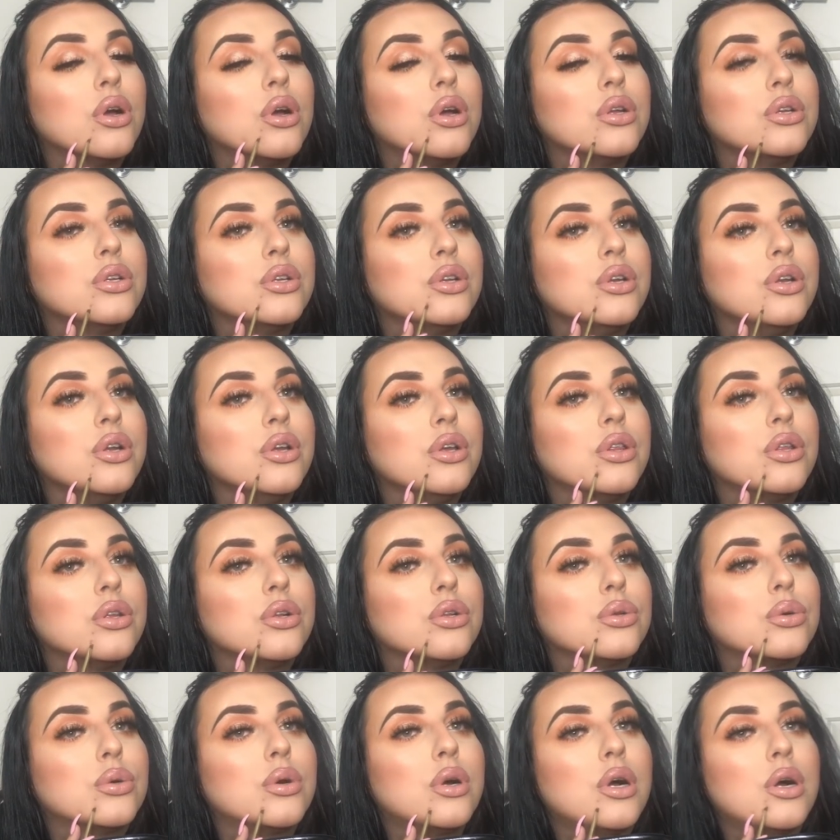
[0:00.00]
Underneath
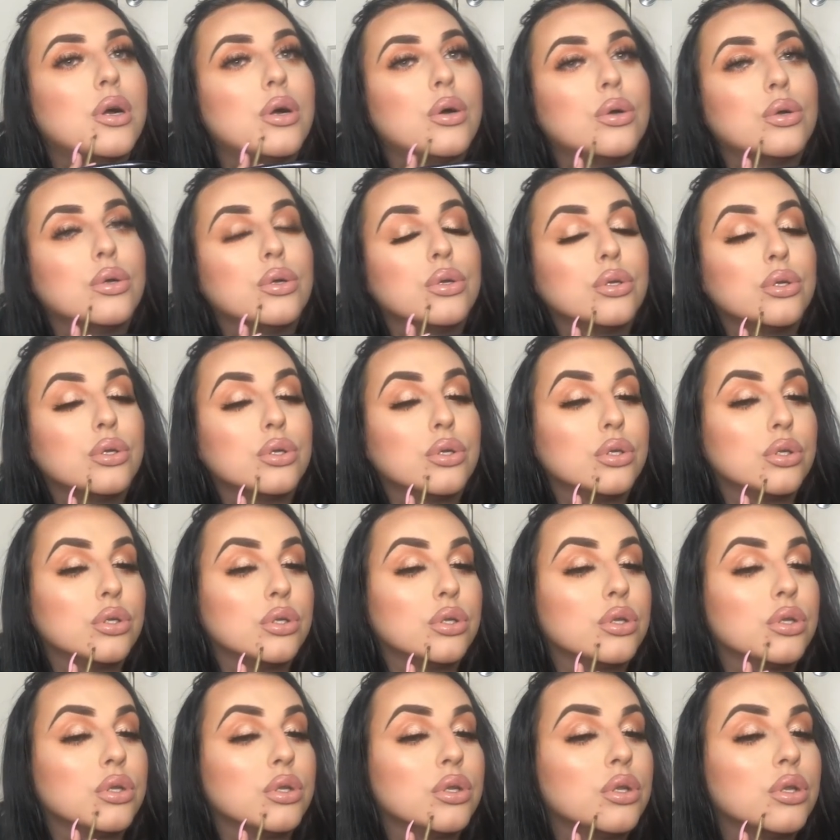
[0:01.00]
as well.
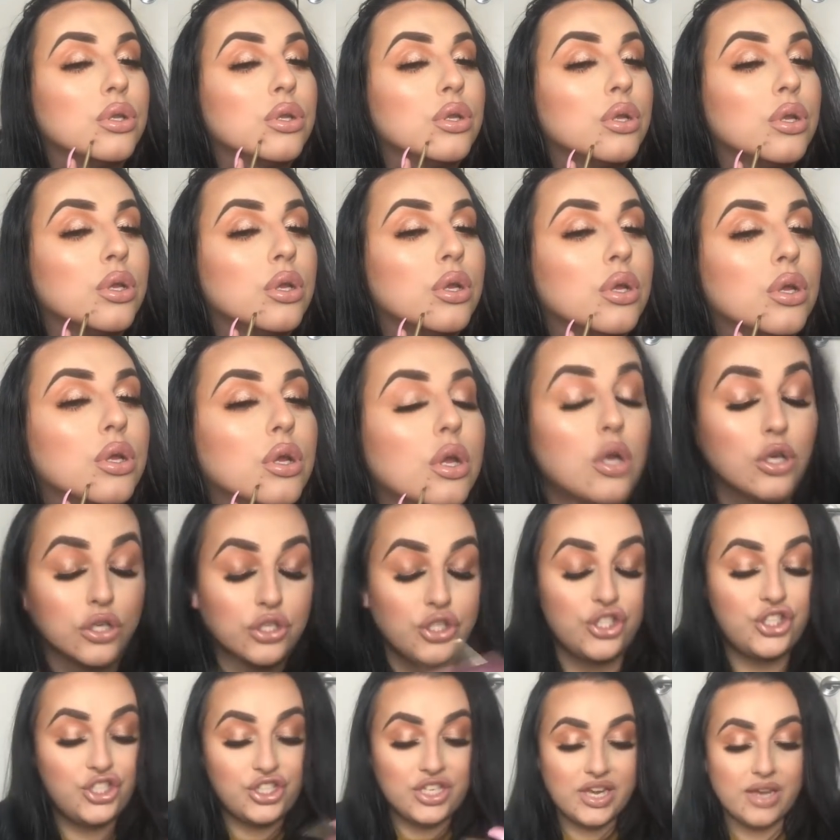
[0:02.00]

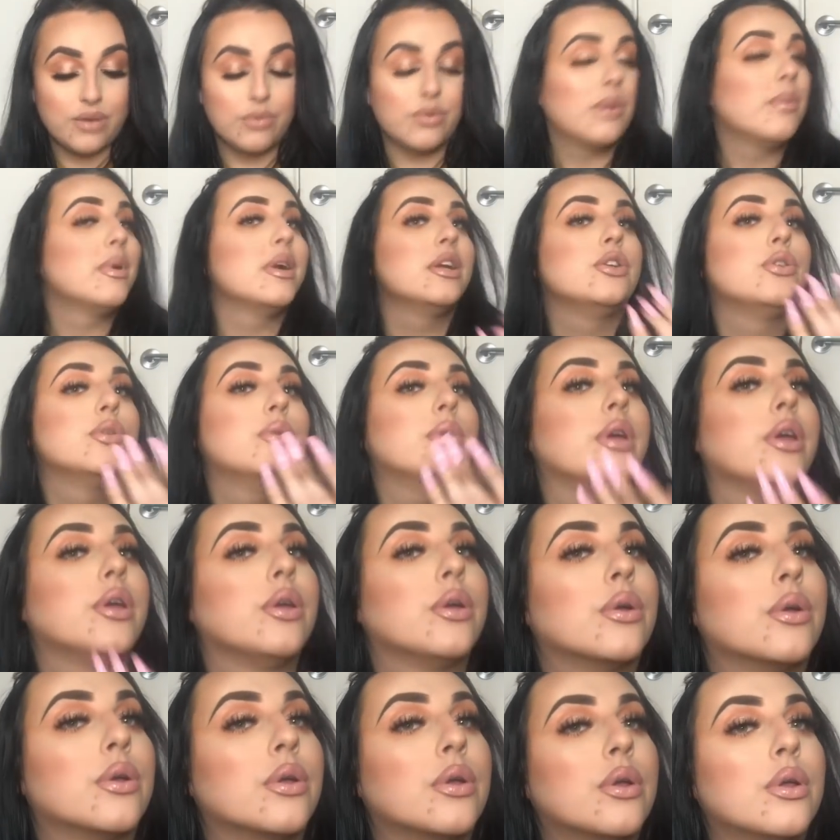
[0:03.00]
Shit, what am I
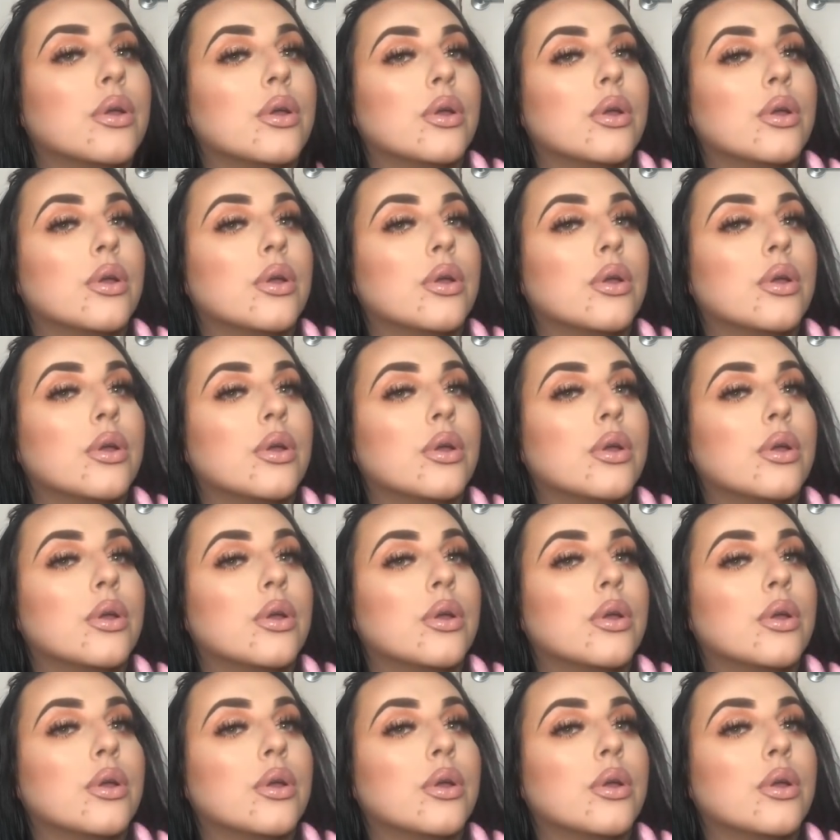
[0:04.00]
doing?